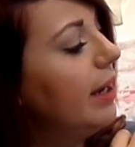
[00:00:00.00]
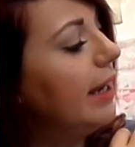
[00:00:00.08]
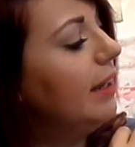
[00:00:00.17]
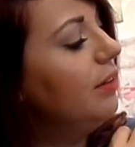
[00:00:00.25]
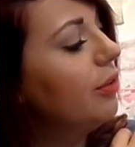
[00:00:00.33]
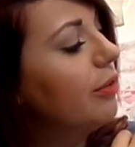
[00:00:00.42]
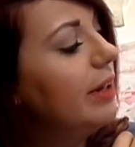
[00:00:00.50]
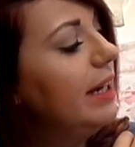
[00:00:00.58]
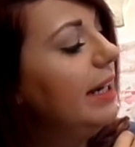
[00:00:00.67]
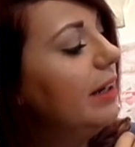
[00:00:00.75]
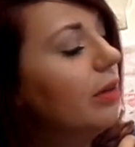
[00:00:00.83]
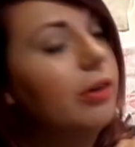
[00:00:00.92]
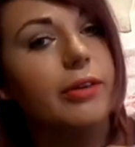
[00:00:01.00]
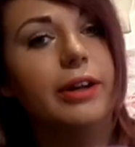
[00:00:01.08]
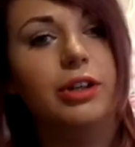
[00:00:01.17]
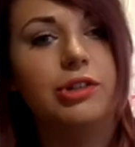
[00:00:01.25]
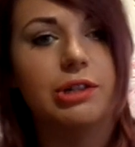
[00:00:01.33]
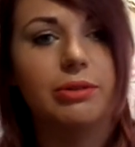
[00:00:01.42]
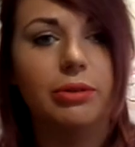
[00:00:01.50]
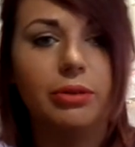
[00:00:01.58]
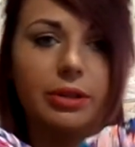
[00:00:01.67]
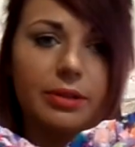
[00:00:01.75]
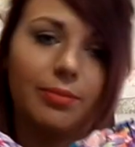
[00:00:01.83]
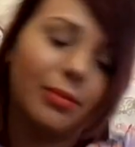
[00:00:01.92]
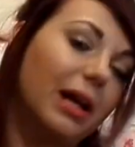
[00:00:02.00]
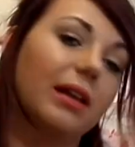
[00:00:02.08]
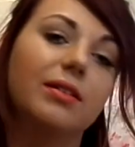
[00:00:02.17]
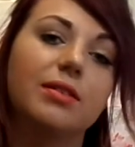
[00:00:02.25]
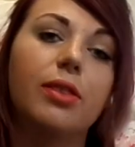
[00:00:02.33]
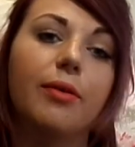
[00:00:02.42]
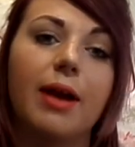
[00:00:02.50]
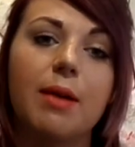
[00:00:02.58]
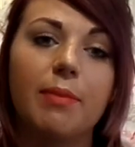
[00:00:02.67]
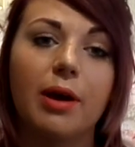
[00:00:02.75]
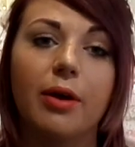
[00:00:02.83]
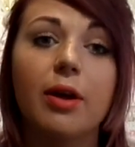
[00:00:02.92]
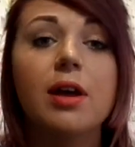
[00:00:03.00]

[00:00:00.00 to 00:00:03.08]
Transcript: and green and orange and all the colours of the rainbow